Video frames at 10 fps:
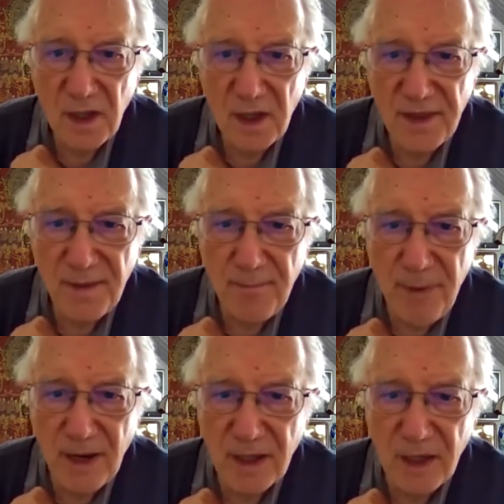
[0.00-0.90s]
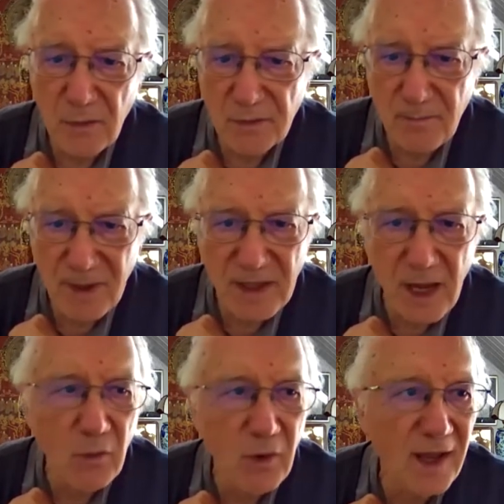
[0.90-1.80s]
the background, but I
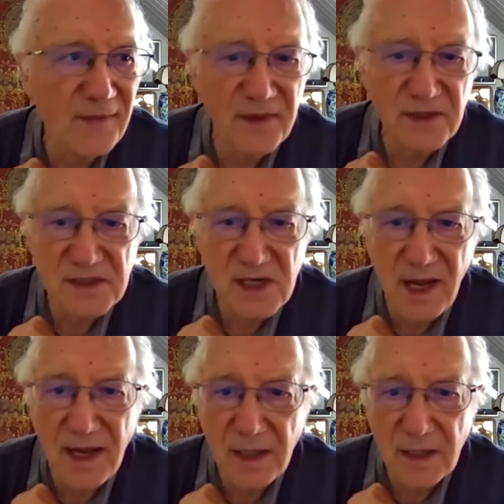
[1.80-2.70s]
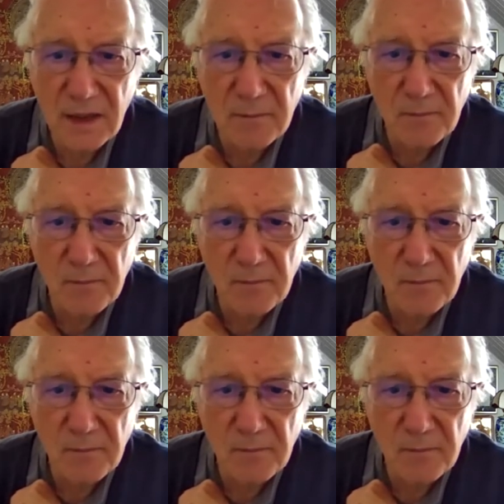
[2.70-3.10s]
will add this later.